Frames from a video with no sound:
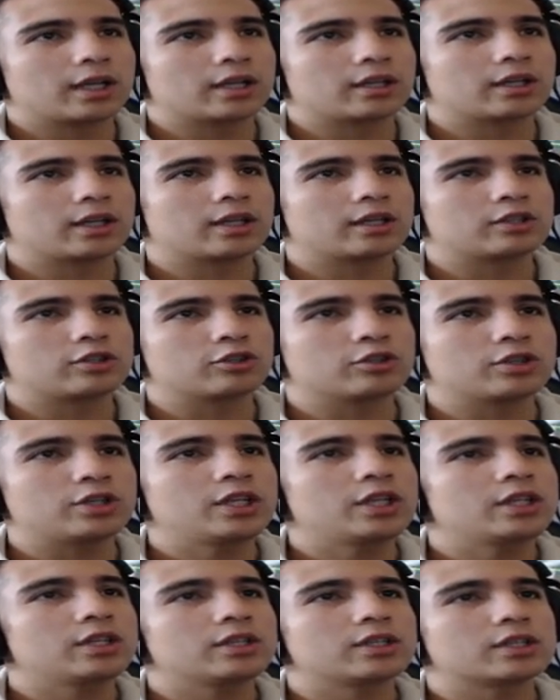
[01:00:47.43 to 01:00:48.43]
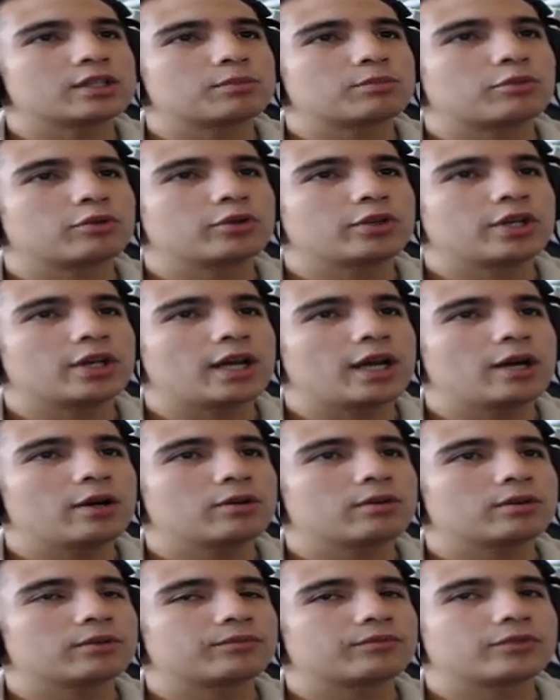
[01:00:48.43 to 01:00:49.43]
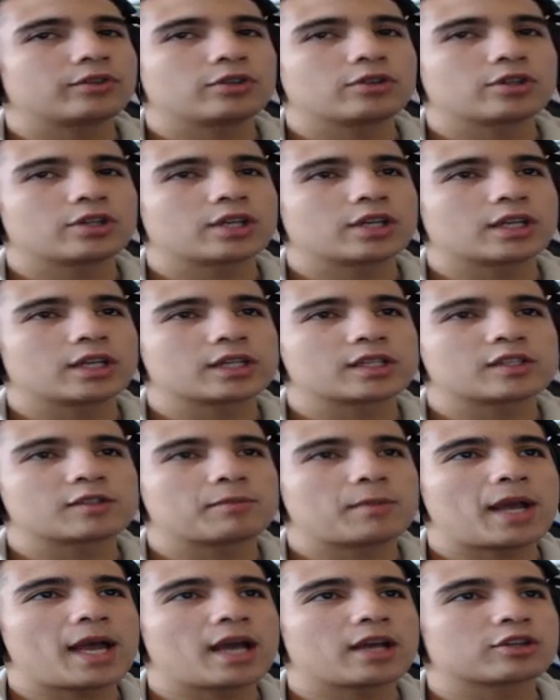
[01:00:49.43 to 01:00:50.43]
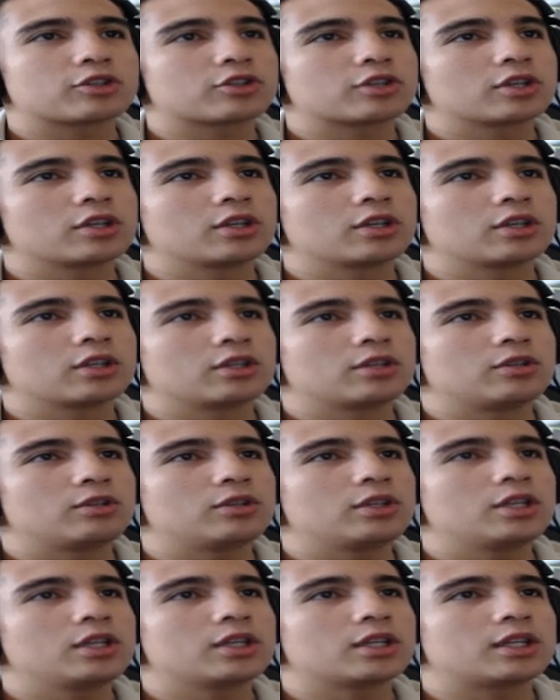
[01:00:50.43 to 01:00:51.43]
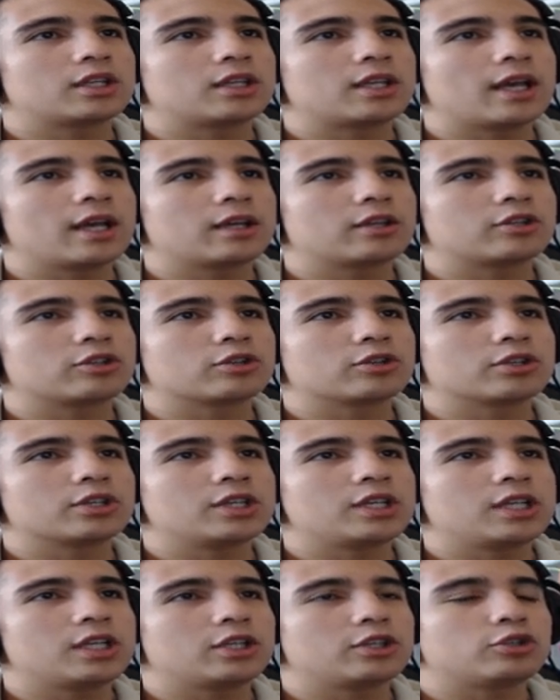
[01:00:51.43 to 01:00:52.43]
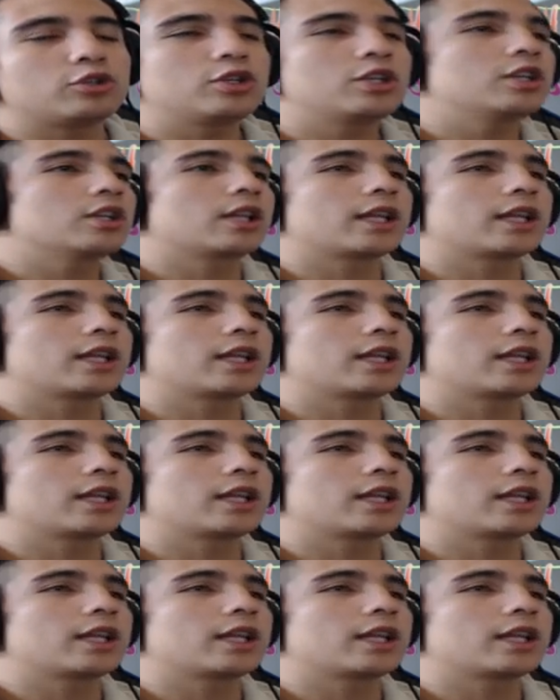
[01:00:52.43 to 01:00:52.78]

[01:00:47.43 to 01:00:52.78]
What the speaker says: and your knee is pointed out, you're going to get smashed. You need to get your knee, you need to